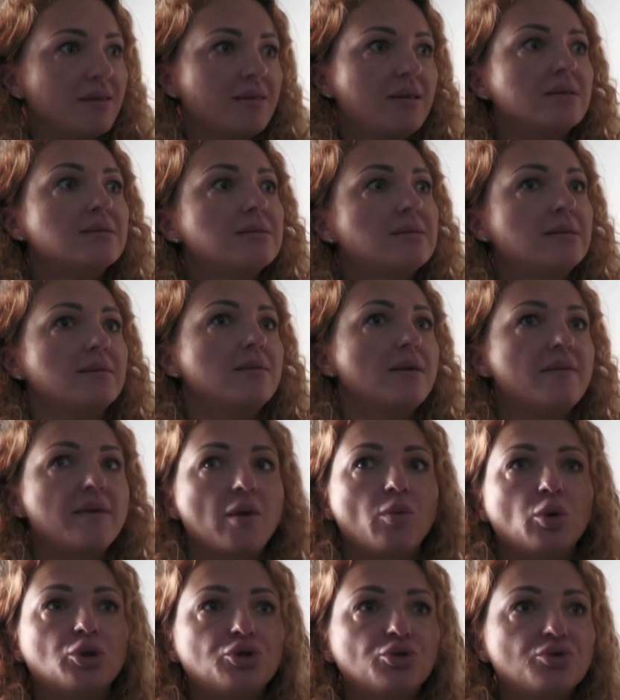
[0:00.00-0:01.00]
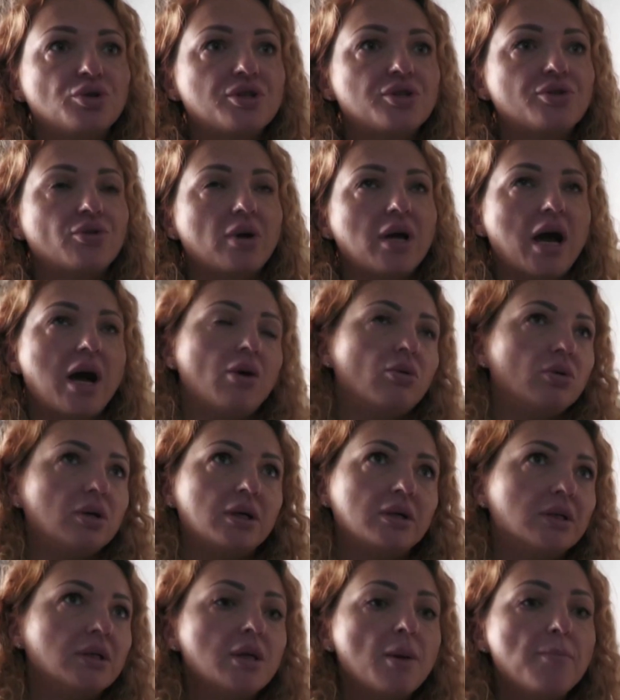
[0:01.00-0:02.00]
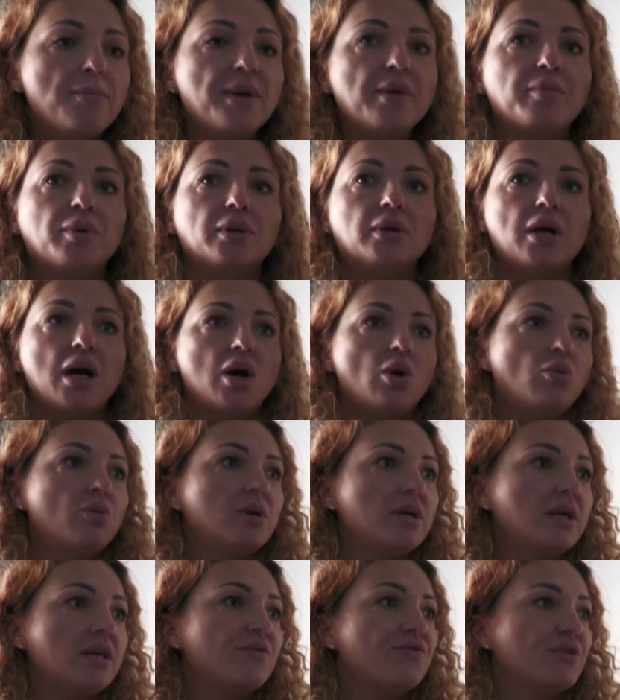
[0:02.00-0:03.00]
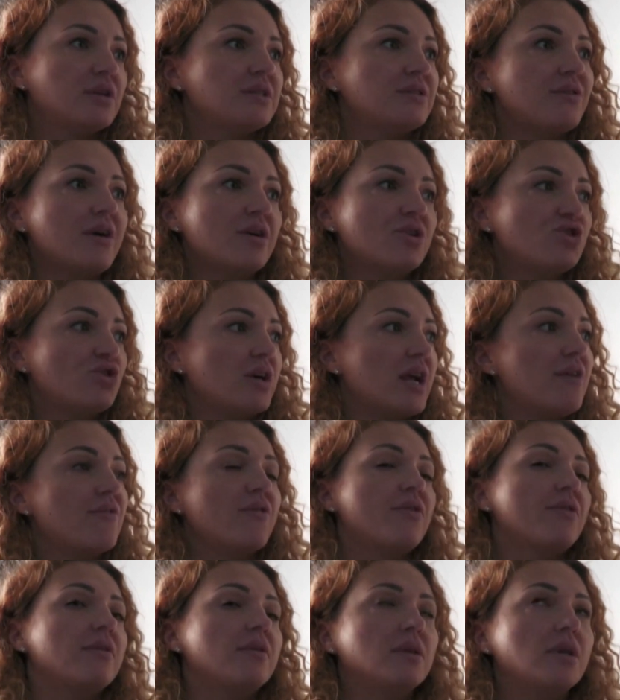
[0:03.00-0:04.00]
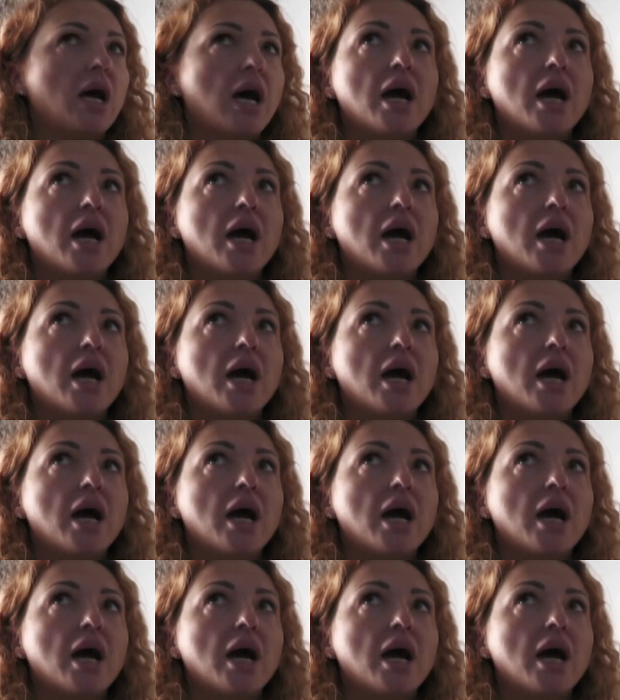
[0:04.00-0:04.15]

That's it. They want to destroy our people, our infrastructure, everything.